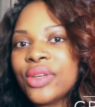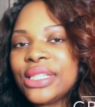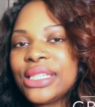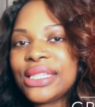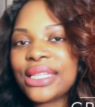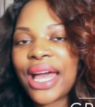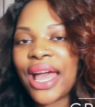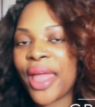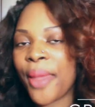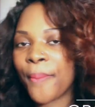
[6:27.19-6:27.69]

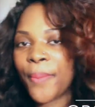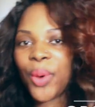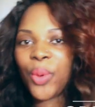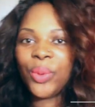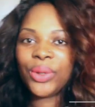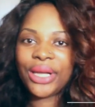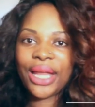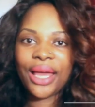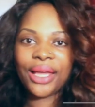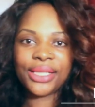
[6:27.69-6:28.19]
sight. But
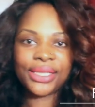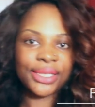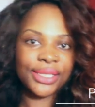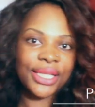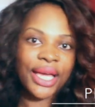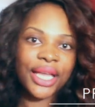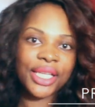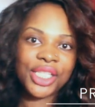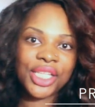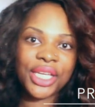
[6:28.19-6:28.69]
when I
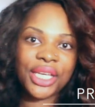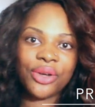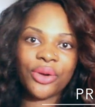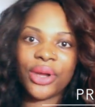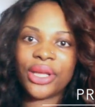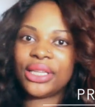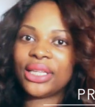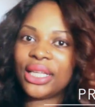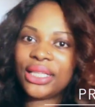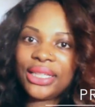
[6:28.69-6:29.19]
touch it or
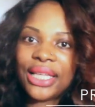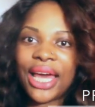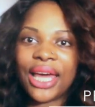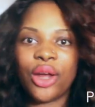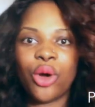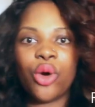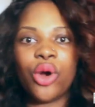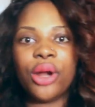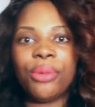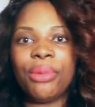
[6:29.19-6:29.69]
anything like
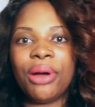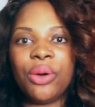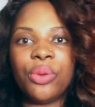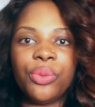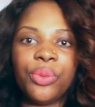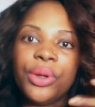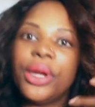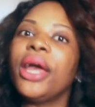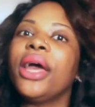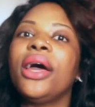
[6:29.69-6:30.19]
that or
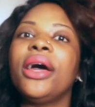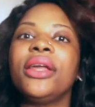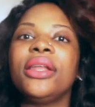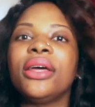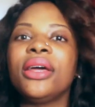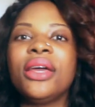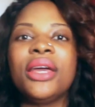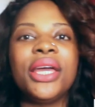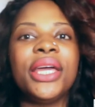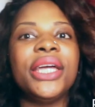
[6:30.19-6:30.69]
my
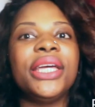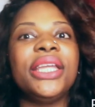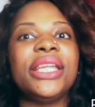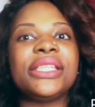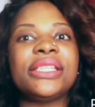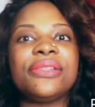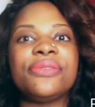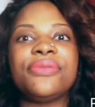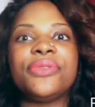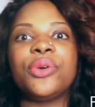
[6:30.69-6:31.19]
head, it
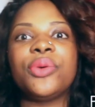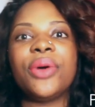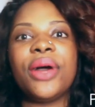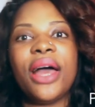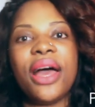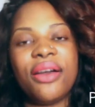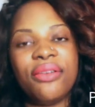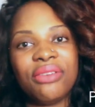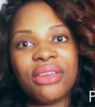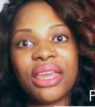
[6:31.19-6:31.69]
doesn't feel
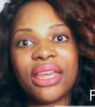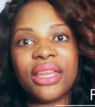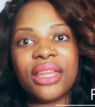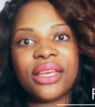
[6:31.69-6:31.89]
heavy.